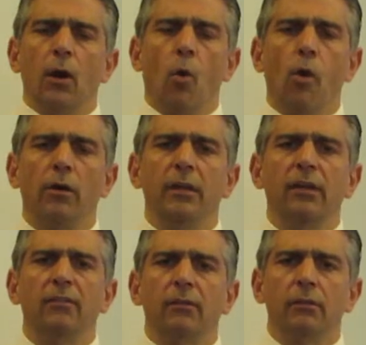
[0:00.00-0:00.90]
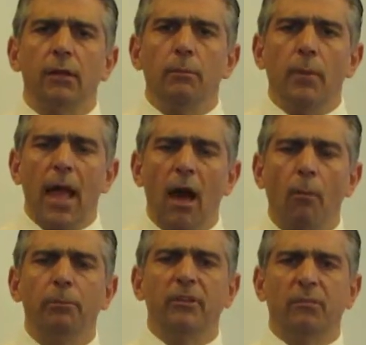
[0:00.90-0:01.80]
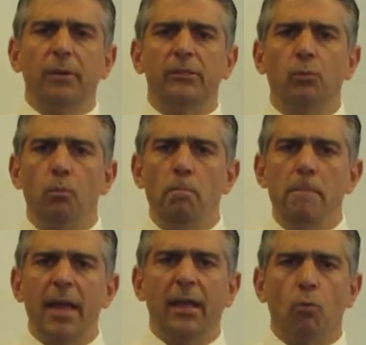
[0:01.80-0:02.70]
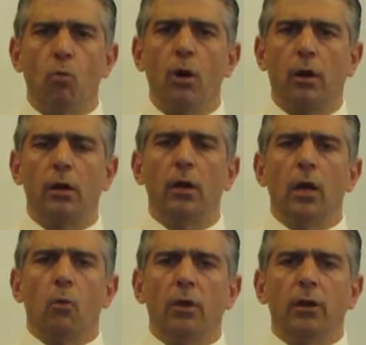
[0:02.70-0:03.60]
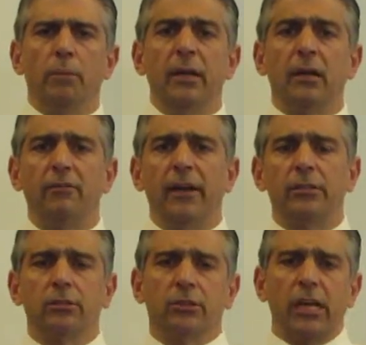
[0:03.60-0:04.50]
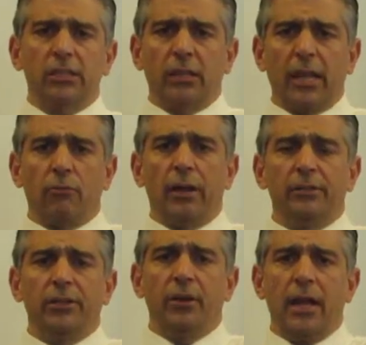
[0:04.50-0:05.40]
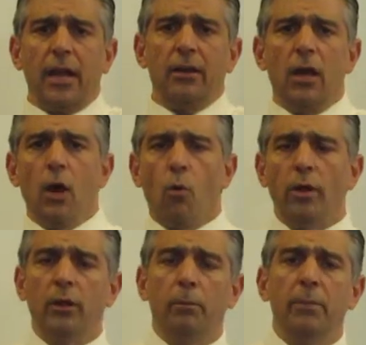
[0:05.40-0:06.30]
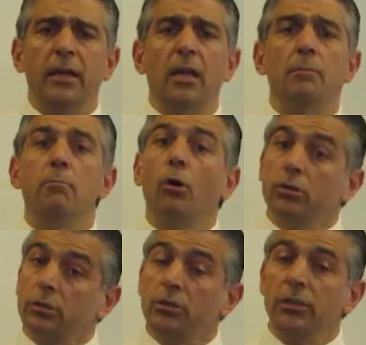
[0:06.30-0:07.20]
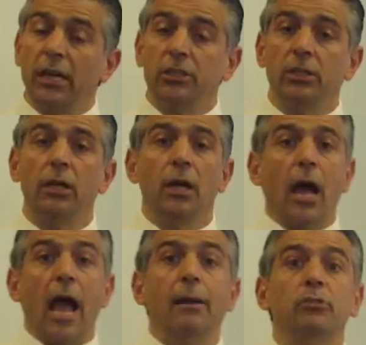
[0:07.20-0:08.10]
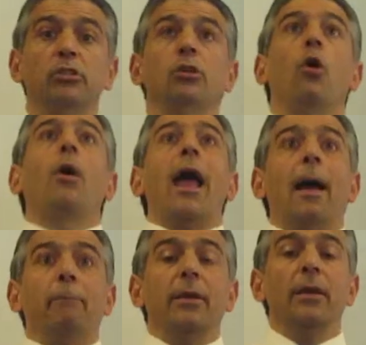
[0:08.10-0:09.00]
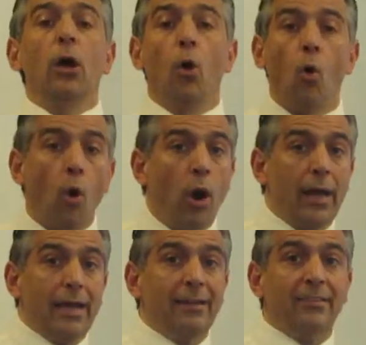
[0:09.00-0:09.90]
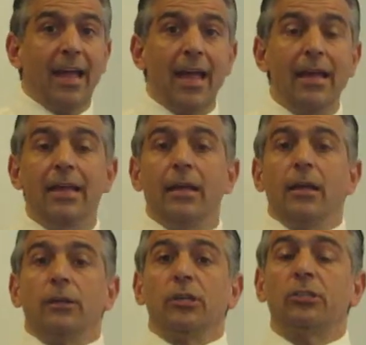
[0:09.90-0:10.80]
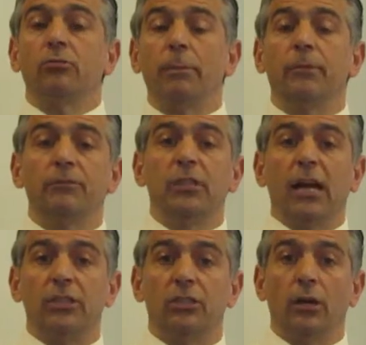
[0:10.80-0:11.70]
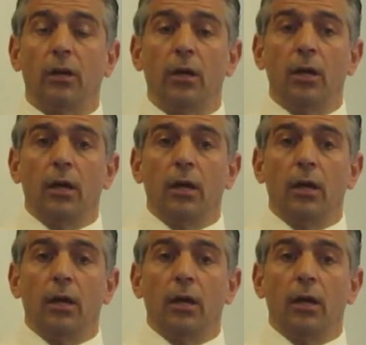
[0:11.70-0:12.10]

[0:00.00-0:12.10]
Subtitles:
All of these help the speech make it work. Whether it be a conventional gesture like raising your hand, whether it be an emotional gesture, I am so happy, or it's a descriptive gesture.